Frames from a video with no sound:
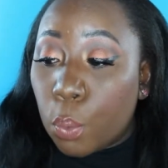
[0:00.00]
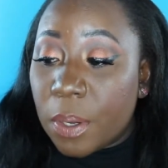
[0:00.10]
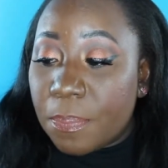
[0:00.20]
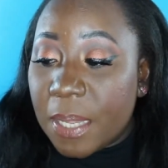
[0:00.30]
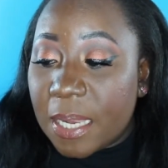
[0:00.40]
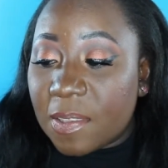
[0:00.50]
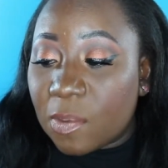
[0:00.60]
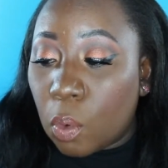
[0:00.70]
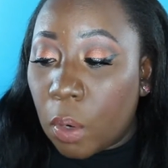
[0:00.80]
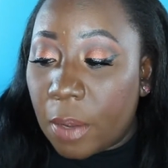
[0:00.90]
would be this
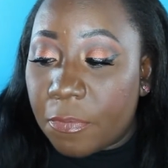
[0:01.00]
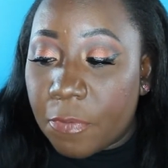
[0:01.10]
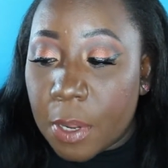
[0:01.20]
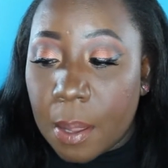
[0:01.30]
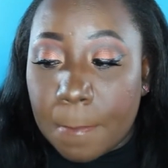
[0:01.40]
oil-free